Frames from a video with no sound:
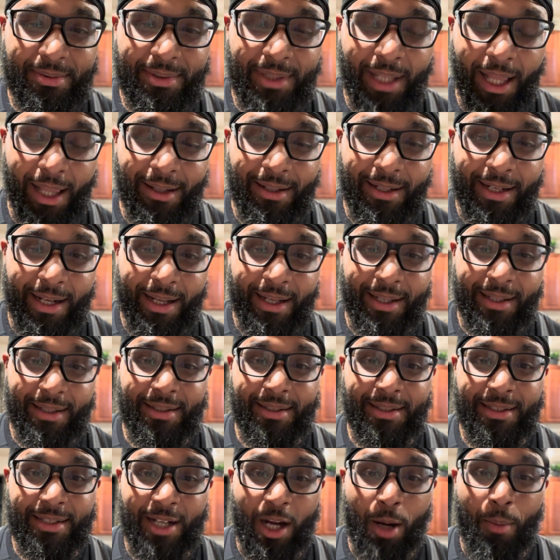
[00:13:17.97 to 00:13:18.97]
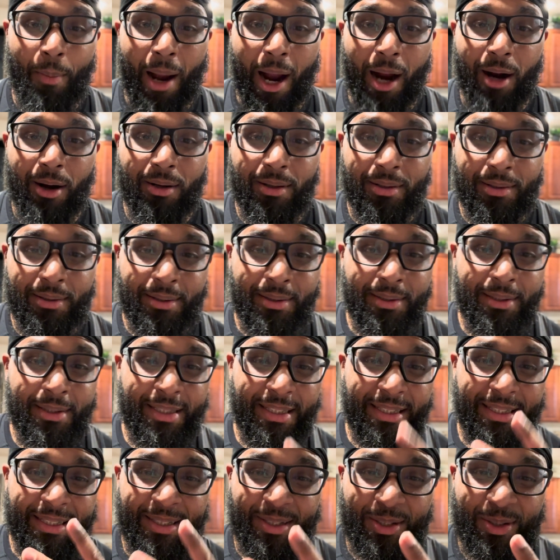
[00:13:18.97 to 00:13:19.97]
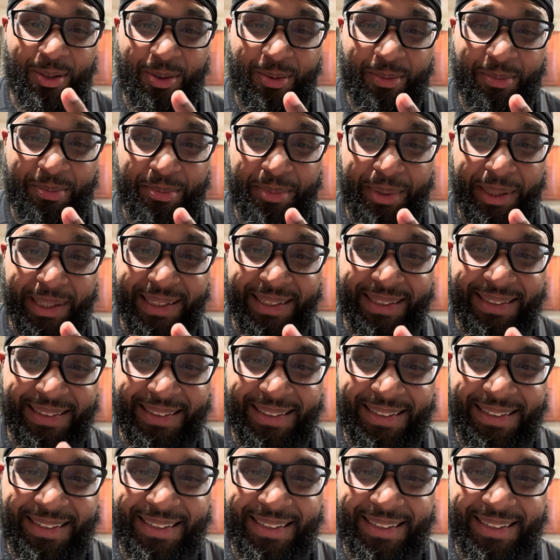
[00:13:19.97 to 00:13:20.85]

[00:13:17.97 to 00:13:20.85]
Other than that, I'm out. Peace.